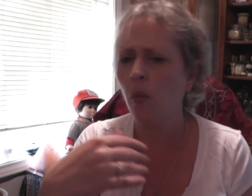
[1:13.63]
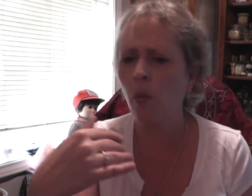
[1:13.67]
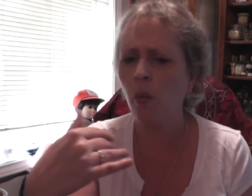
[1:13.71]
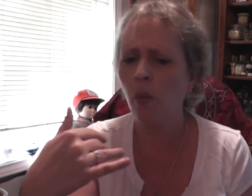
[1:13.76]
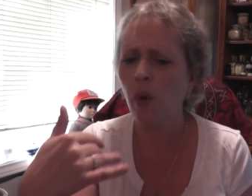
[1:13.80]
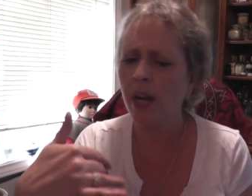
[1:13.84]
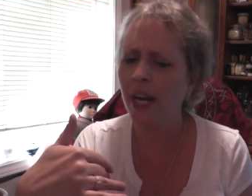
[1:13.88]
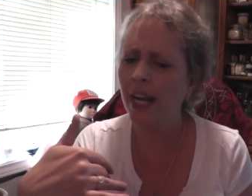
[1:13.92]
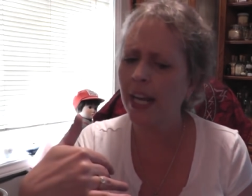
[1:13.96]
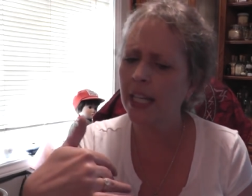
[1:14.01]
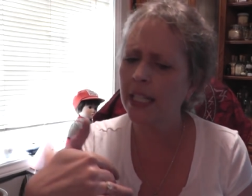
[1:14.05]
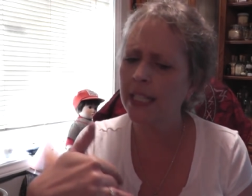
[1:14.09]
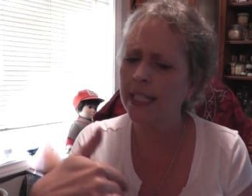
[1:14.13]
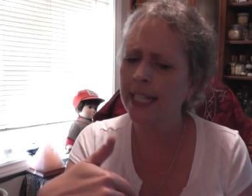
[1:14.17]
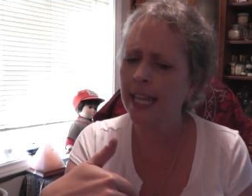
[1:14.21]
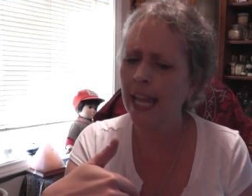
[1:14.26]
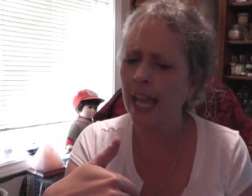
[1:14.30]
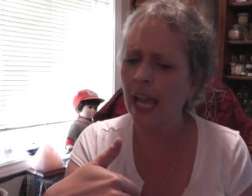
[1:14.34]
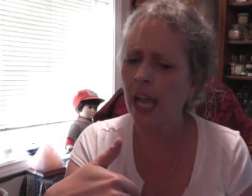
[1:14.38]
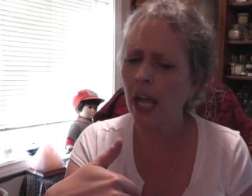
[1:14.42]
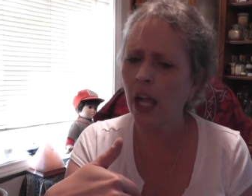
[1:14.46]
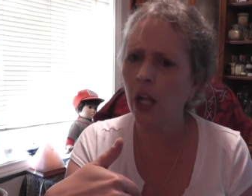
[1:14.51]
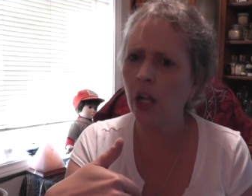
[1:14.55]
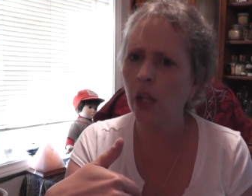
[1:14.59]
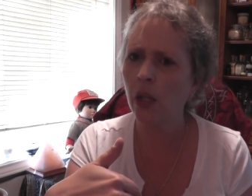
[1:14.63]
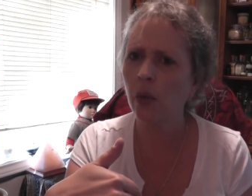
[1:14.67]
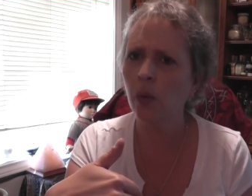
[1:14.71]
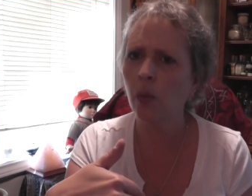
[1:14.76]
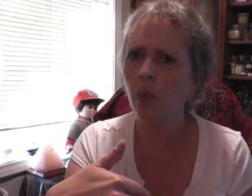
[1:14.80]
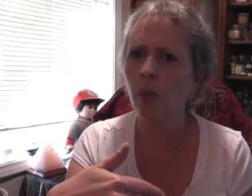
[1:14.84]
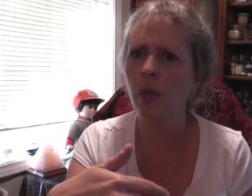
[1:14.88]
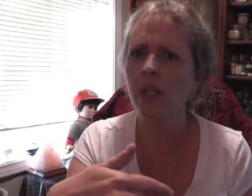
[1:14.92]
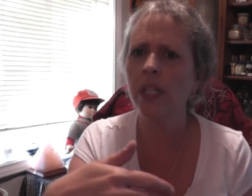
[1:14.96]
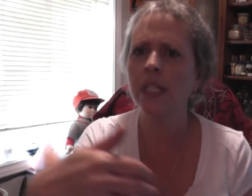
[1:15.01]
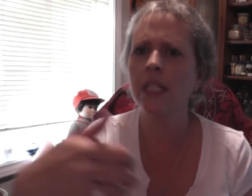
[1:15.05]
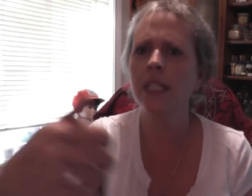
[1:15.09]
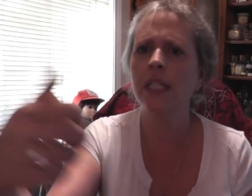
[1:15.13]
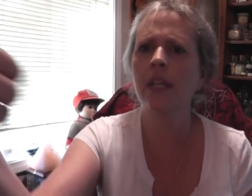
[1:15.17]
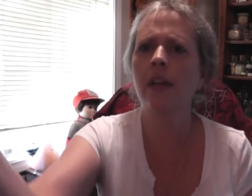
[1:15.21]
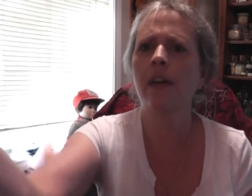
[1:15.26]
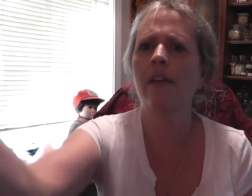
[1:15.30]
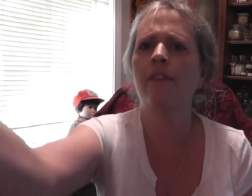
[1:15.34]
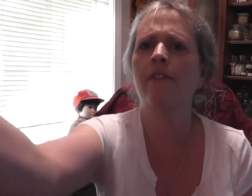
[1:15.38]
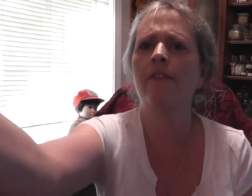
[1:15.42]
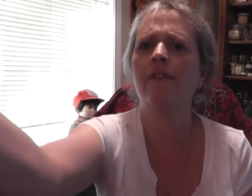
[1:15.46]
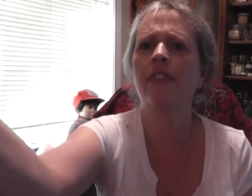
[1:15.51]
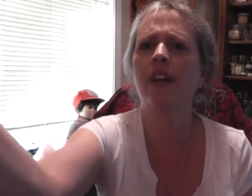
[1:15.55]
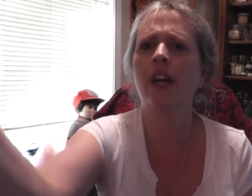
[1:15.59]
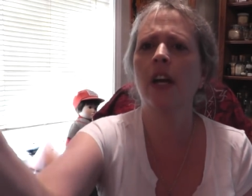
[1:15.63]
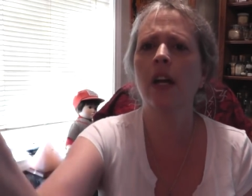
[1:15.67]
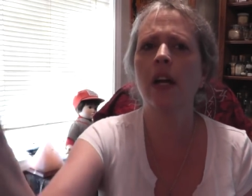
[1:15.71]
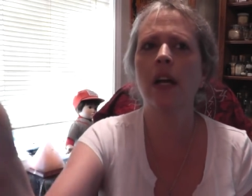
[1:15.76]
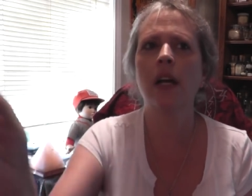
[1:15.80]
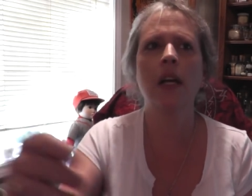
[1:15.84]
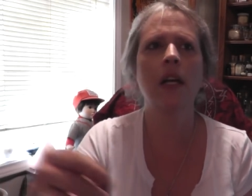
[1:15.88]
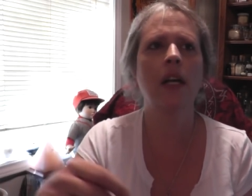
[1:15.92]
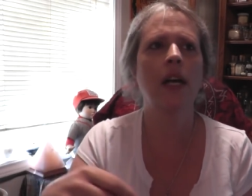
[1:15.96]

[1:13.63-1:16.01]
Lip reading: what I could tell, was very...